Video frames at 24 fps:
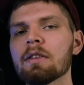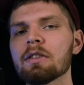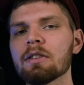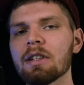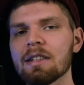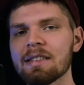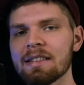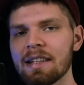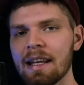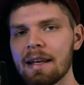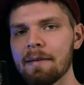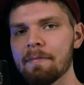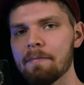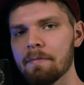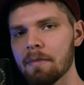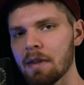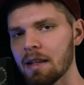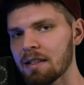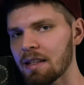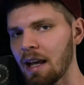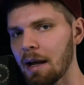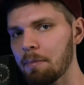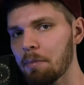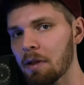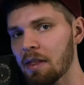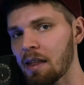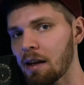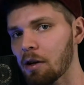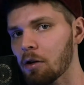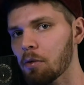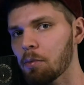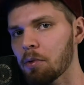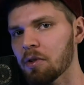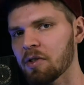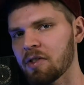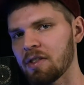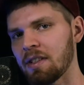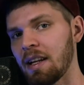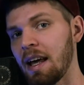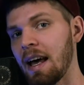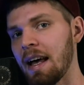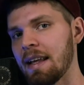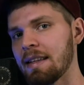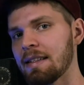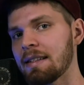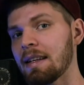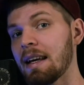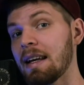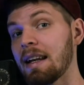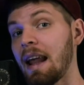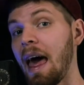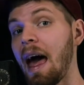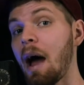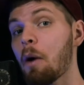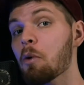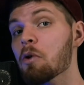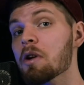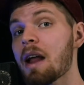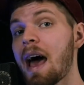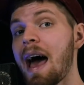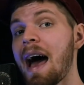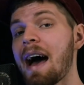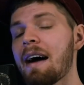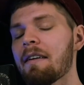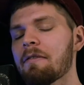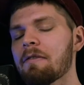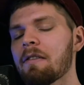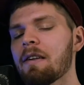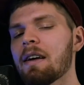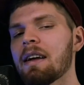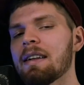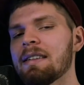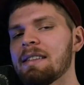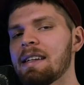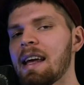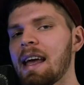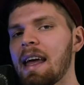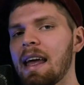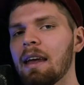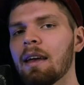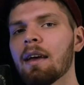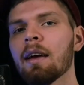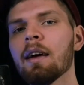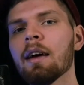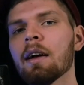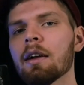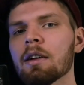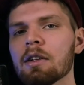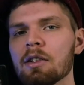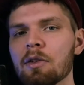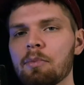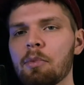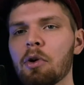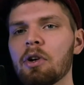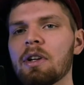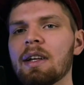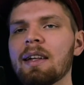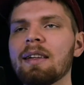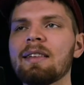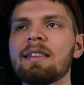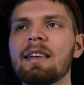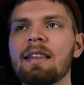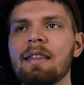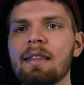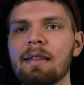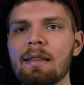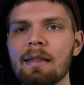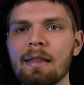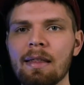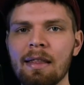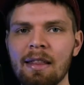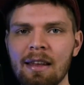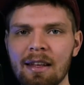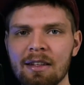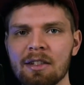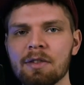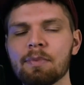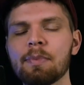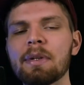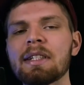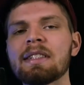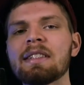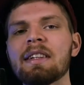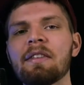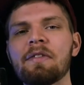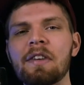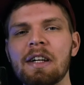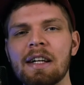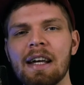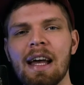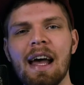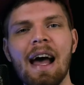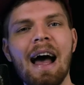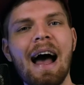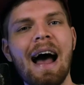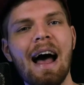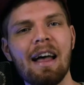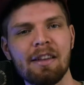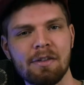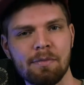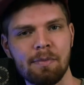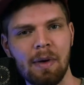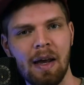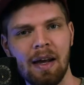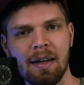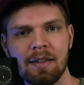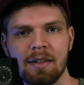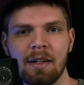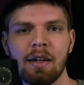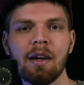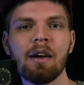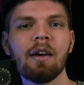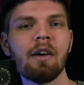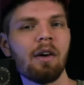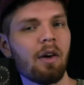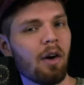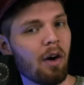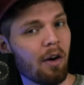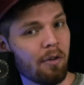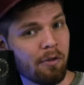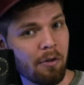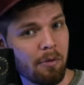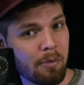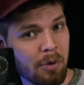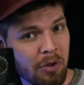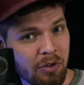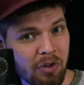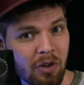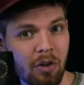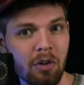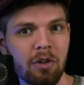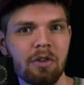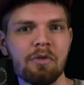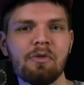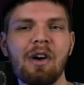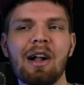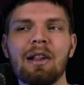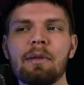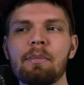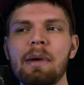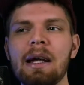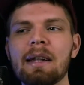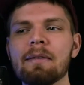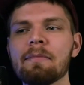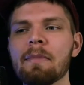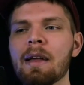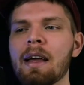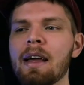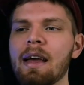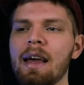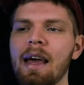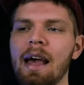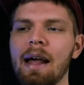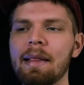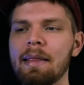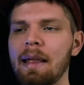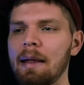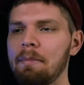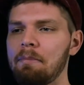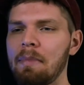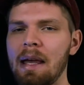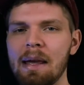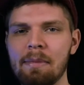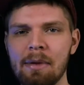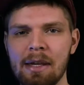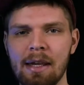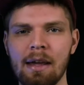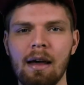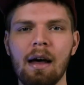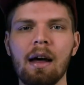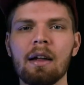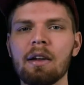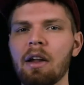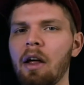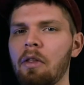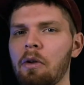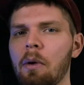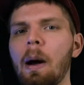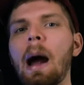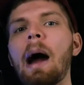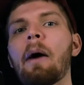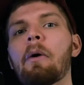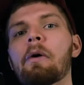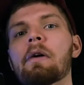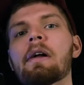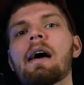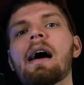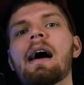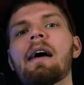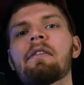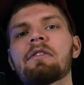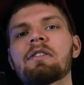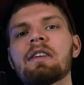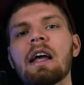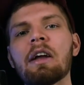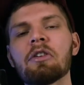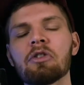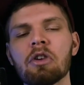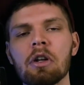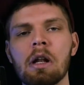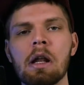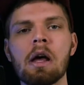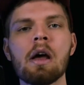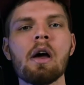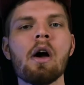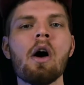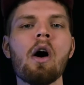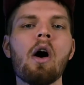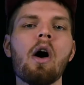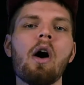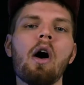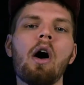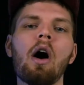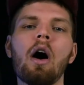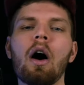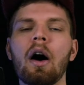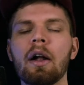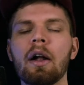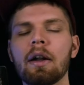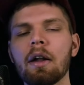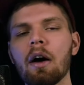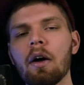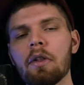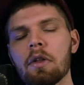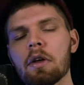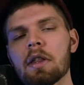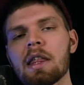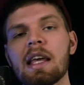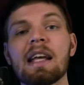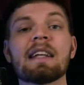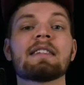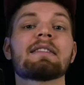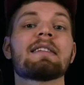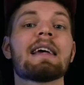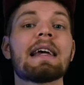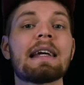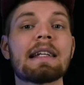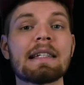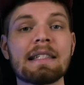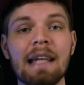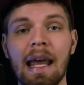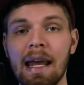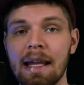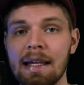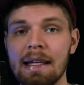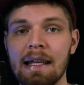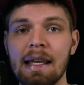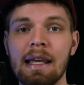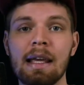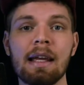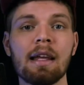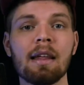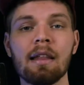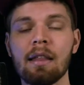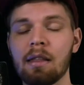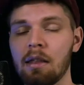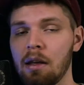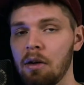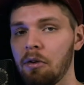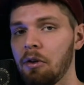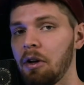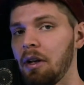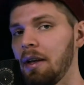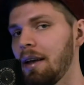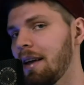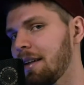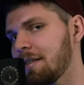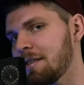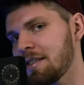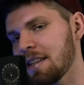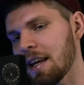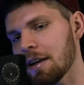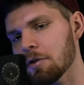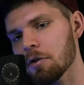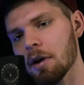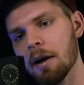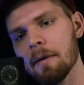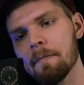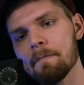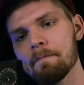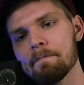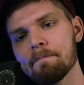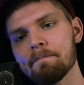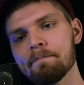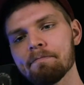so let's say this hypothetical person has an hour and a half a day to put into this specific aspect of their musical development, and then maybe another hour and a half session on other things like technique, theory, etc.